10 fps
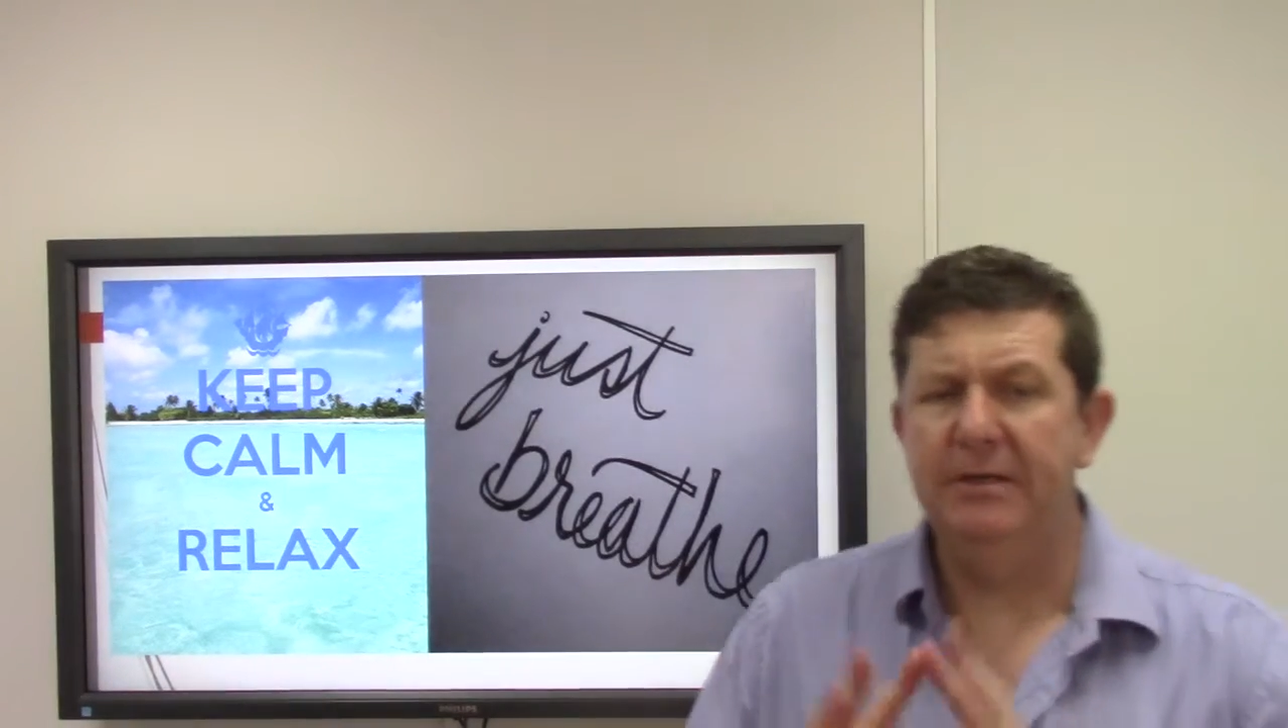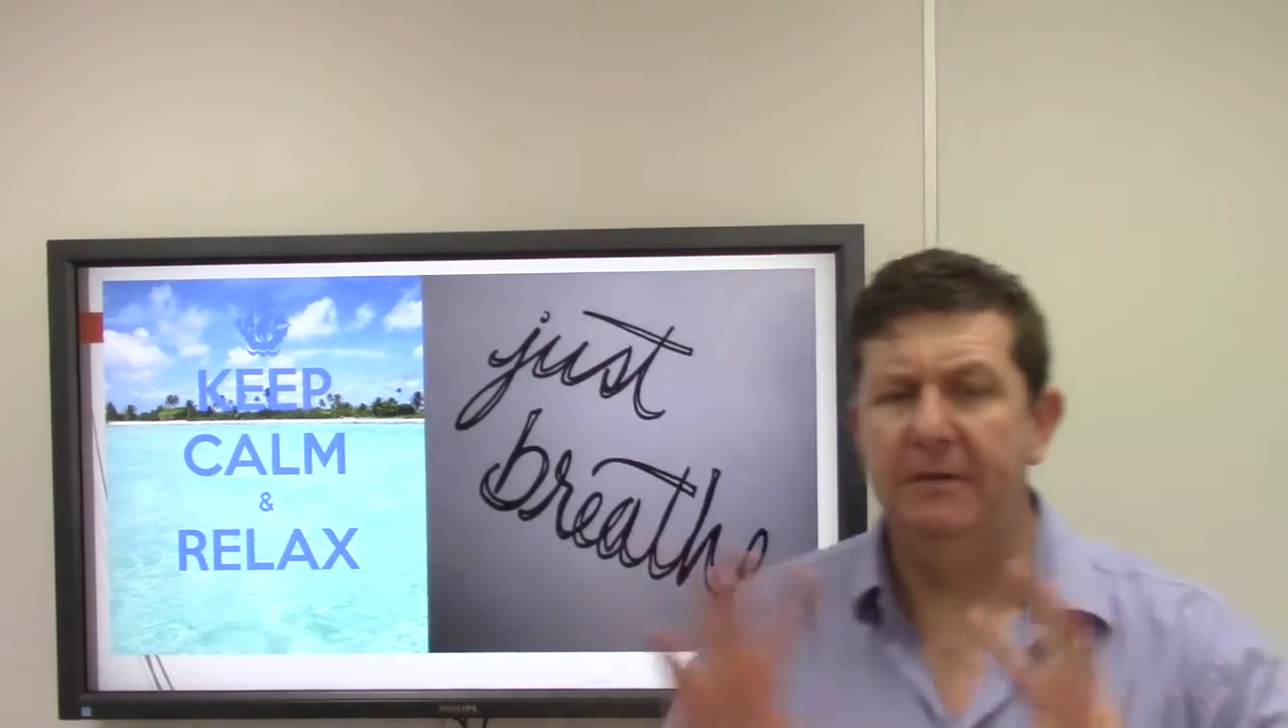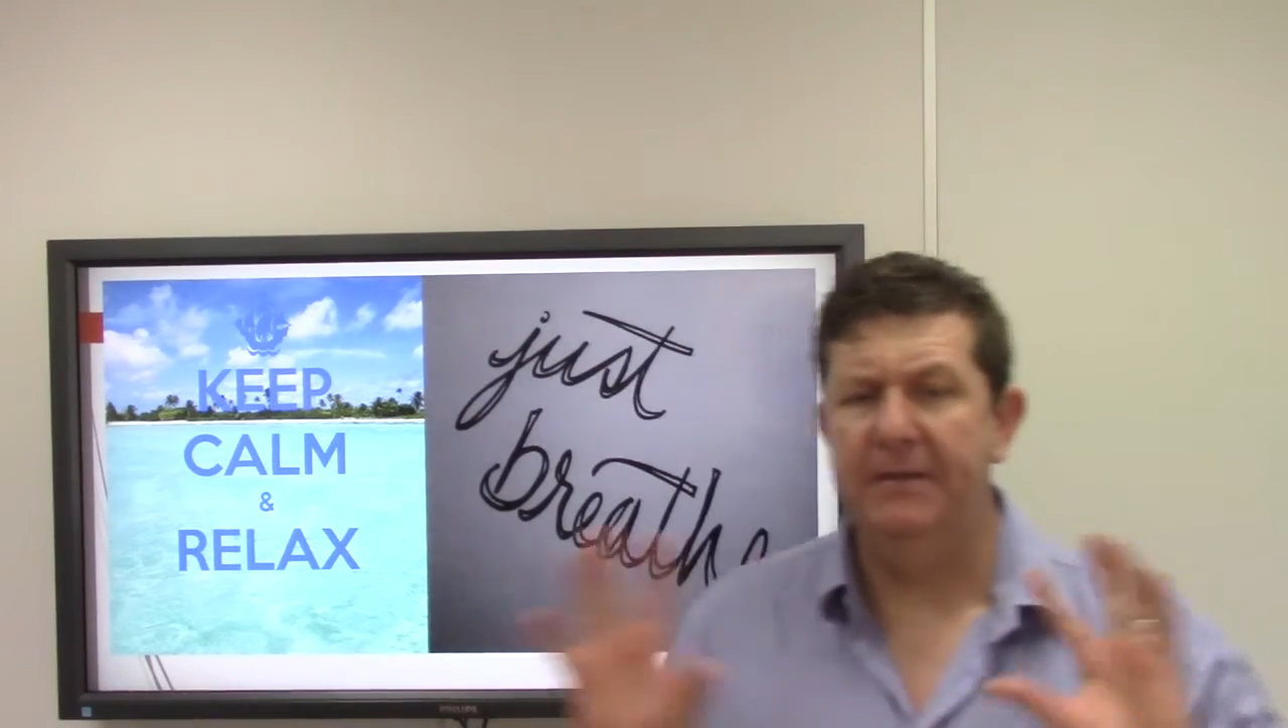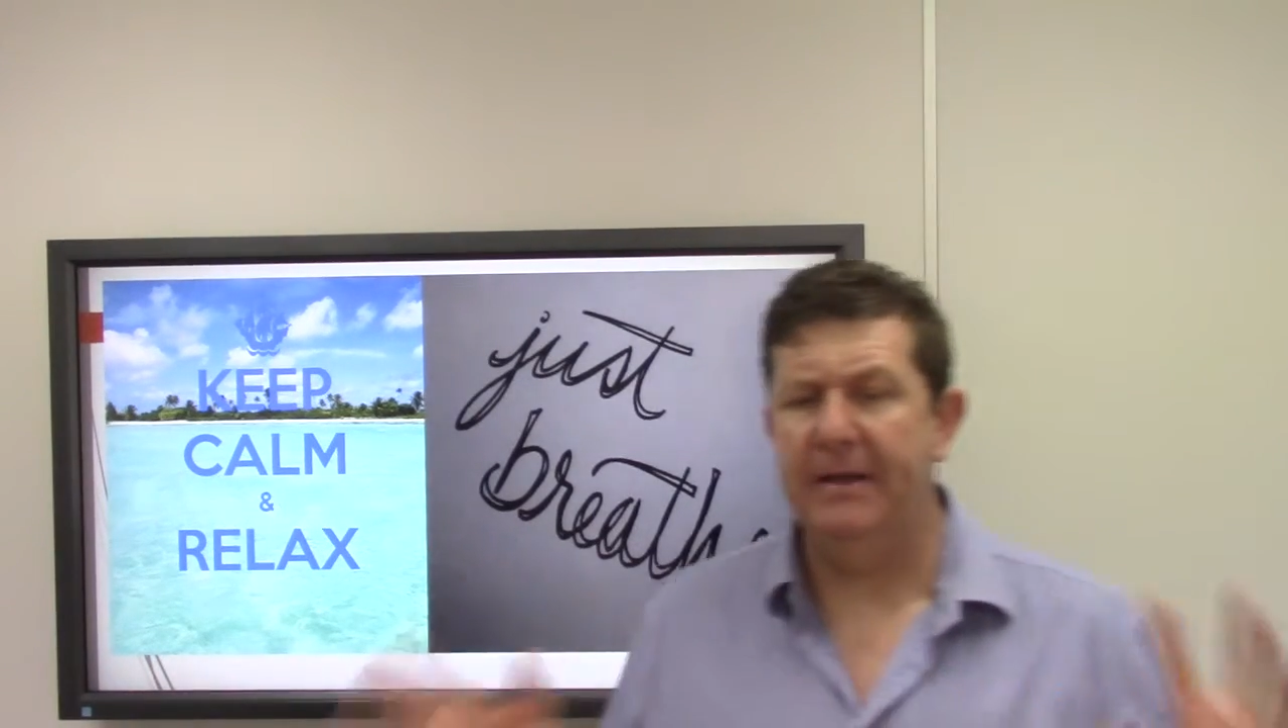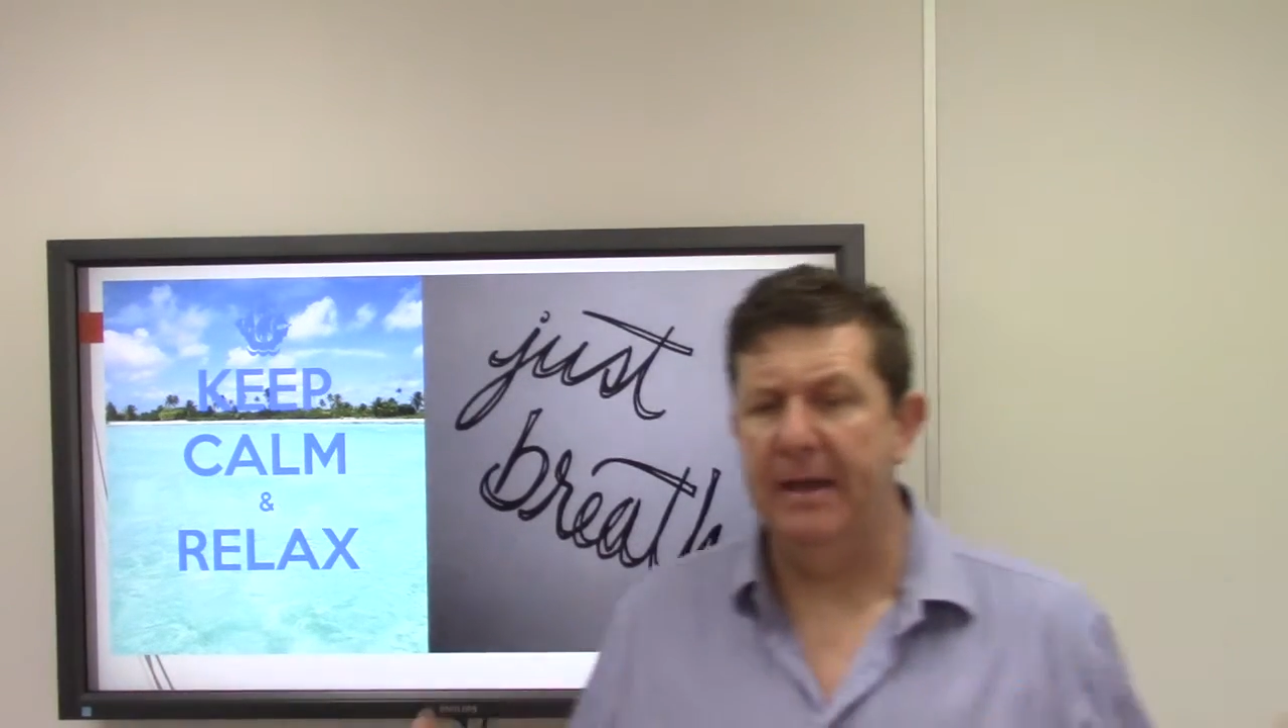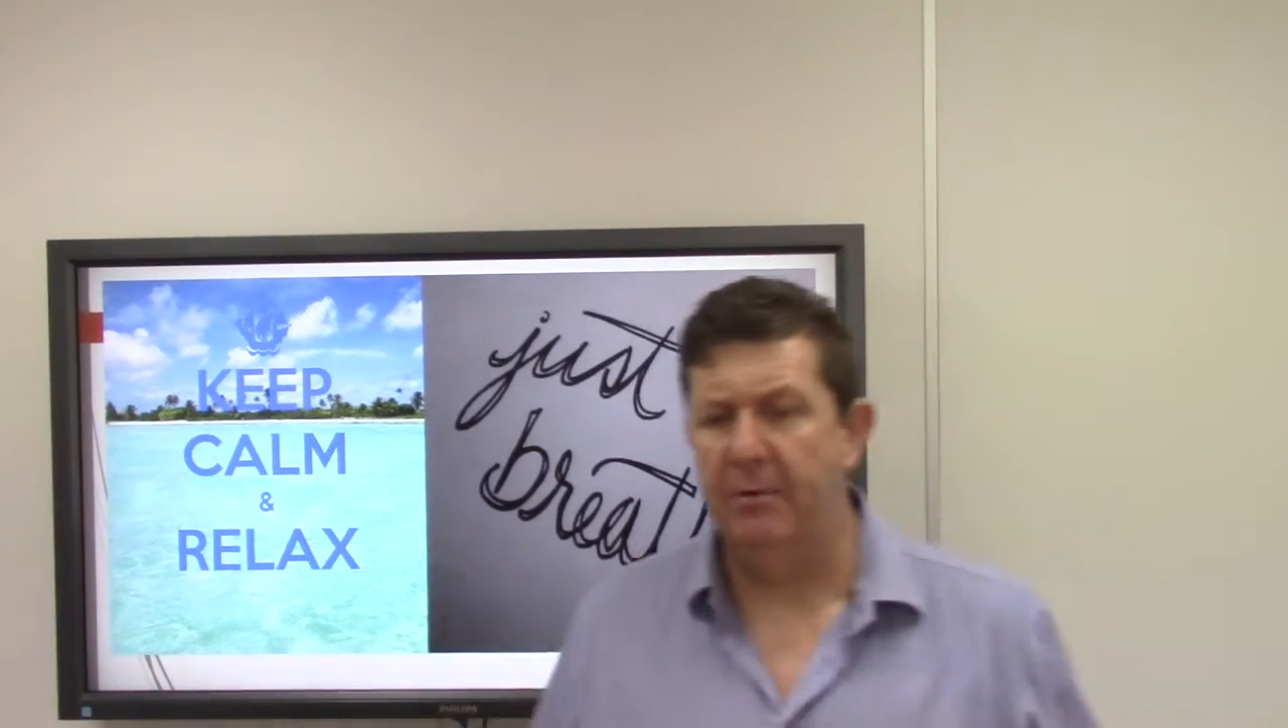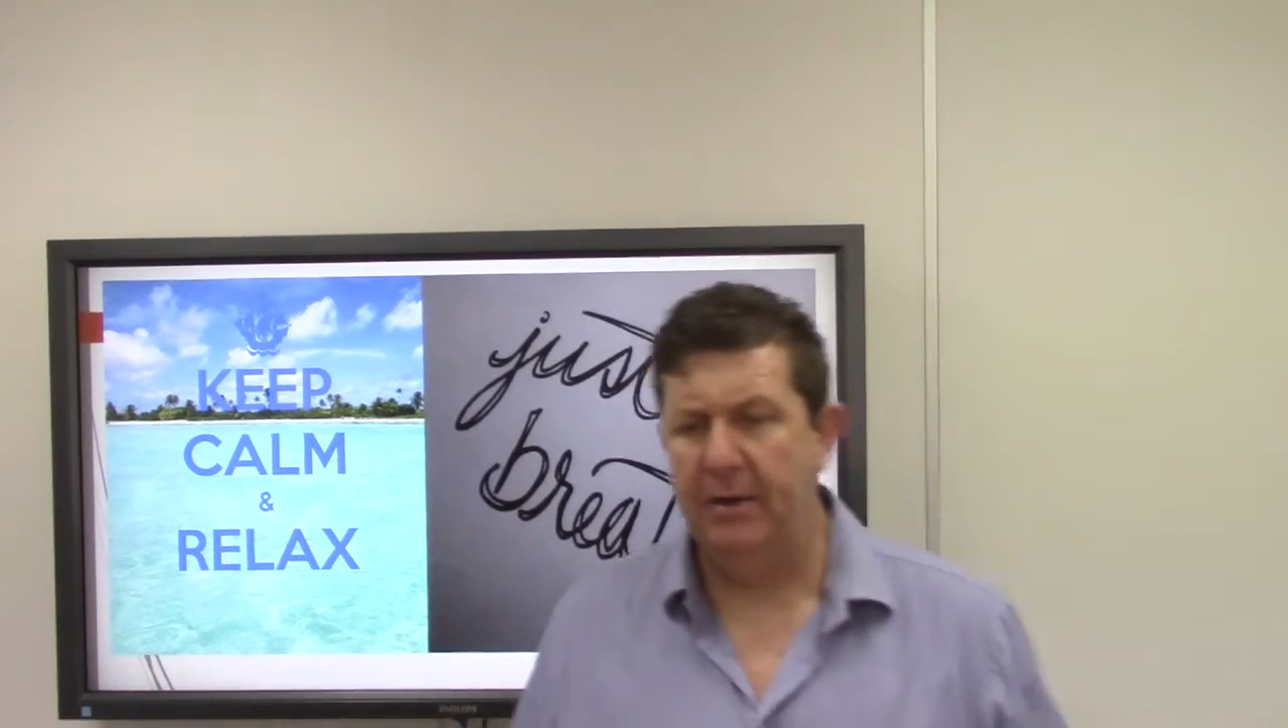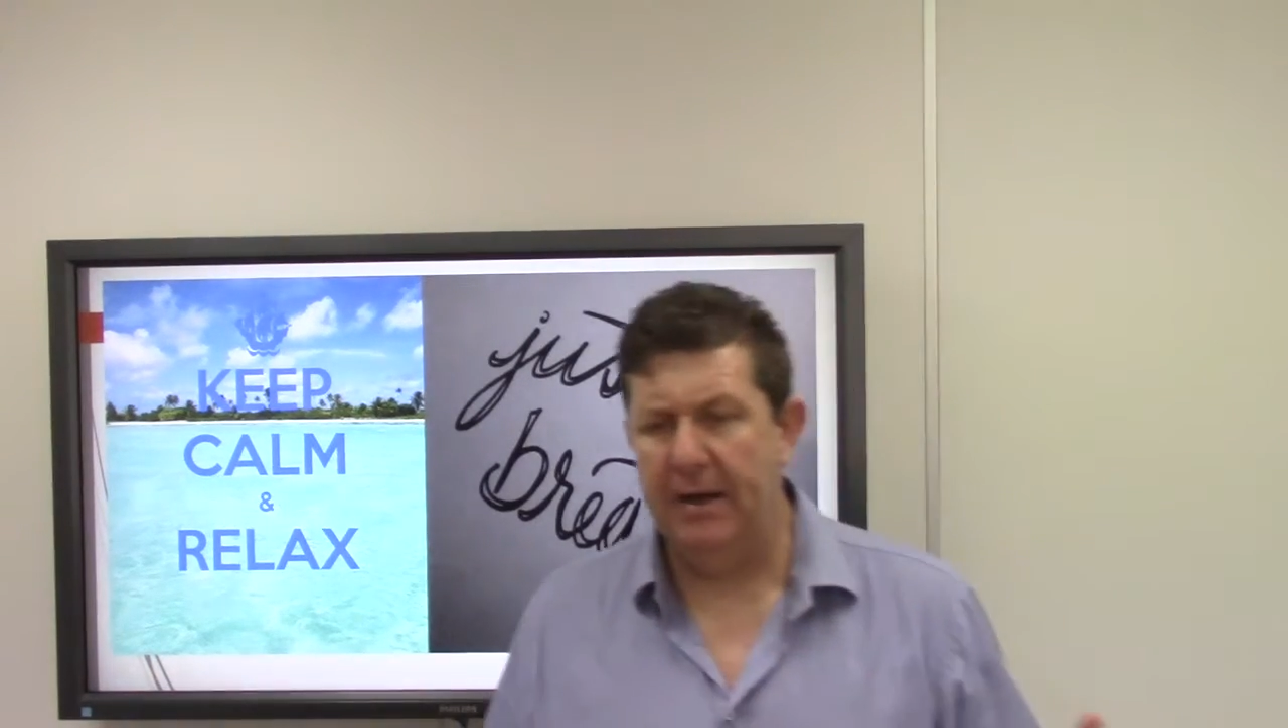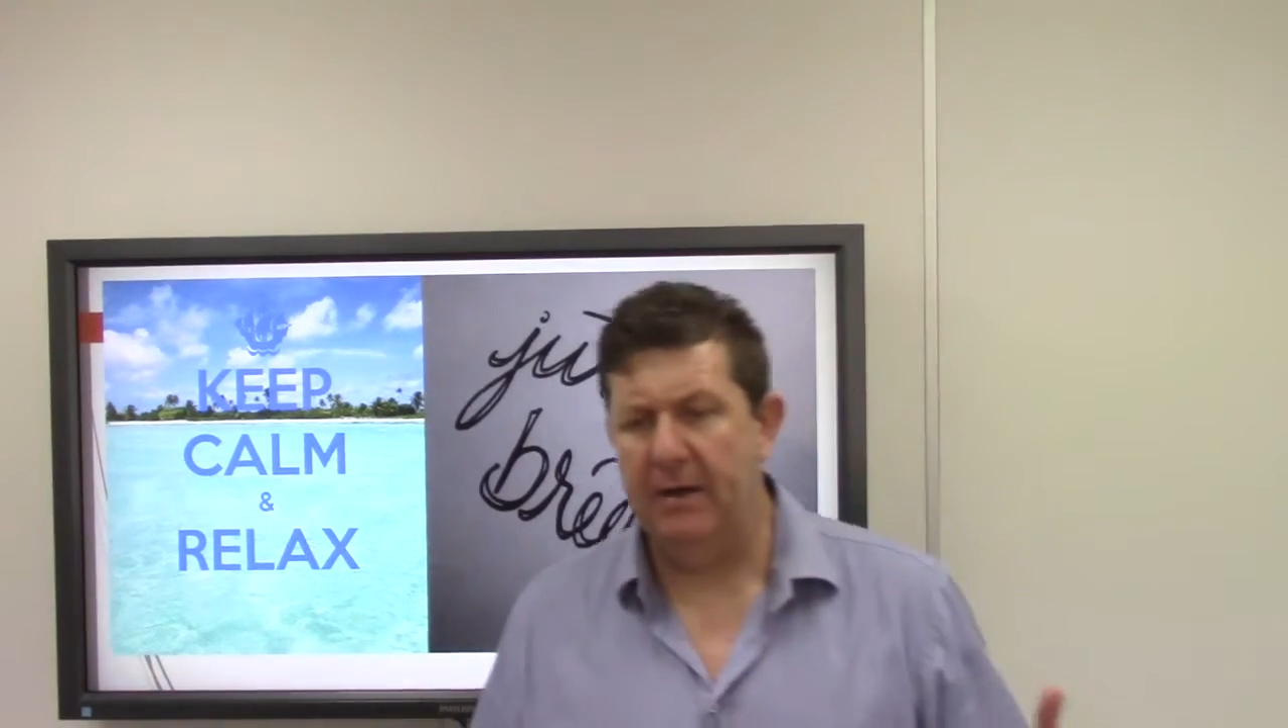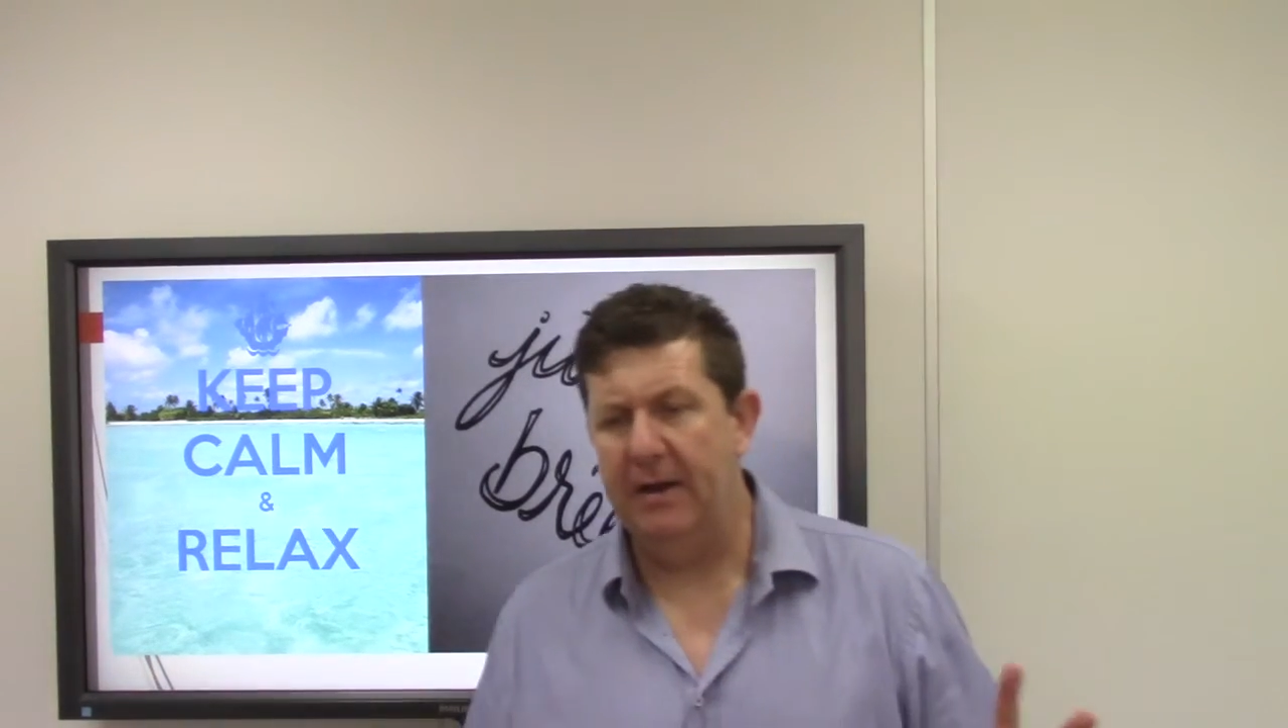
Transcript: off the camera now,